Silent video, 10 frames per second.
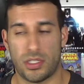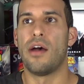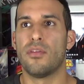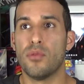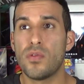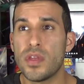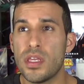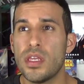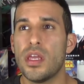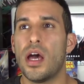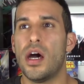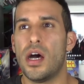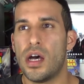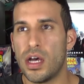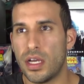The movie,
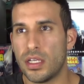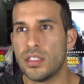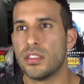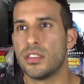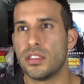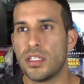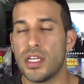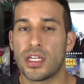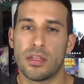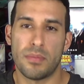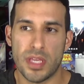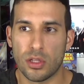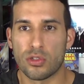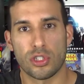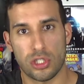it be a
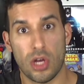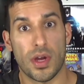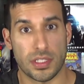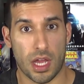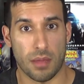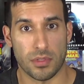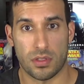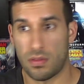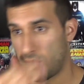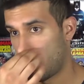little slow at times.